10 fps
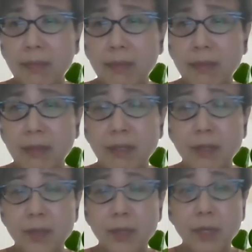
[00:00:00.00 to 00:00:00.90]
You
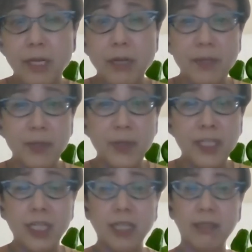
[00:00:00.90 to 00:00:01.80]
know, we are caught between
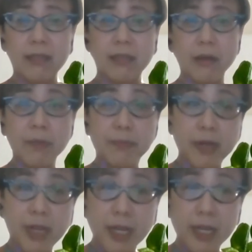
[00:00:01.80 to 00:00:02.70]
the, you know, the
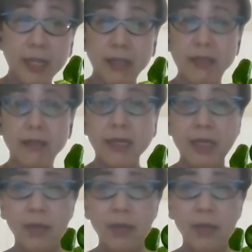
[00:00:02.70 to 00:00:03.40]
corporate, you know,